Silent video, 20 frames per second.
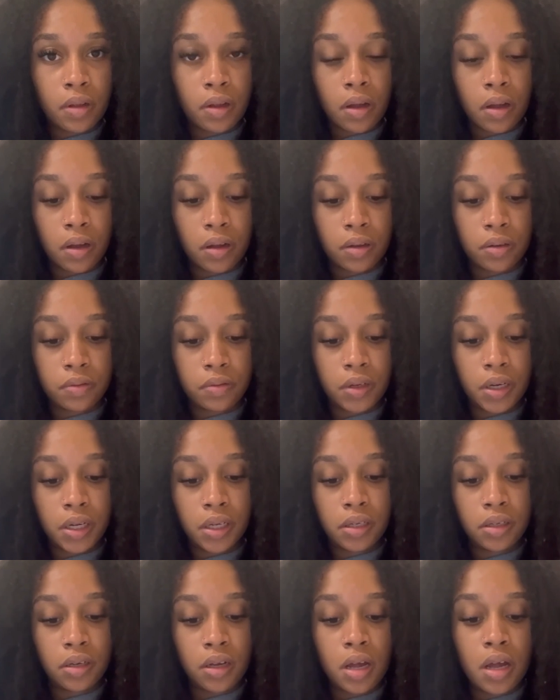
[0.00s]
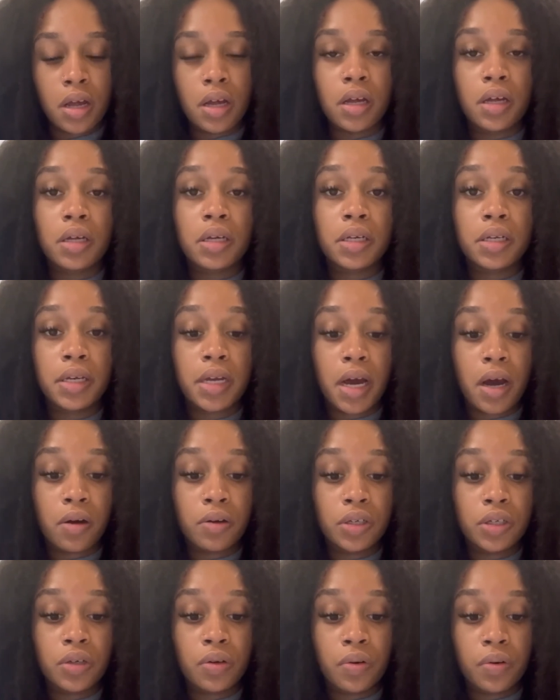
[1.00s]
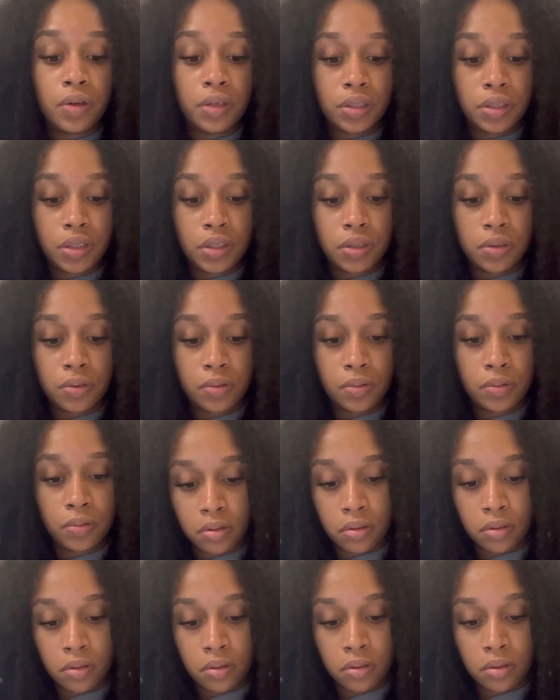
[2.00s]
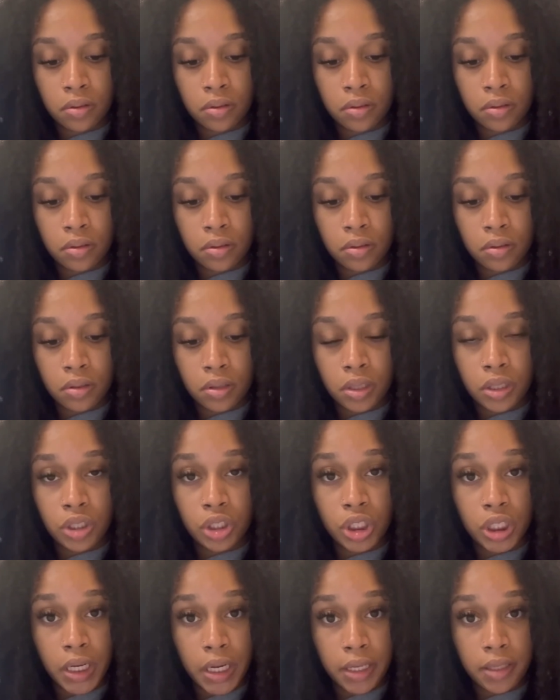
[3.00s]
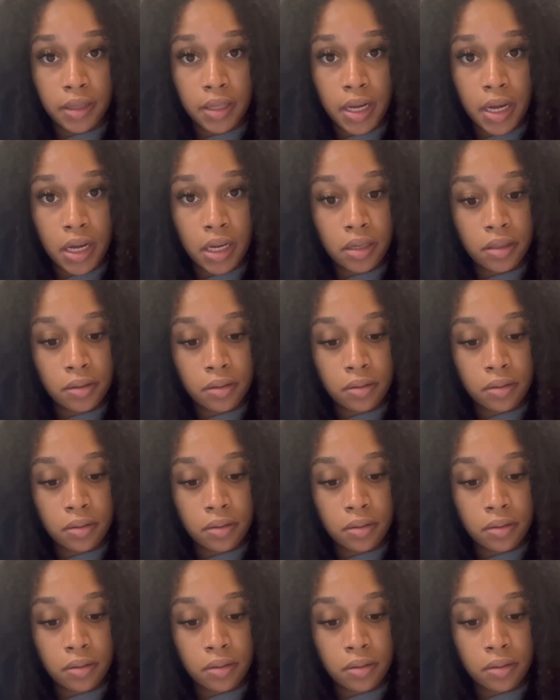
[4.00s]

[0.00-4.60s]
All right. And now you're going to inject that.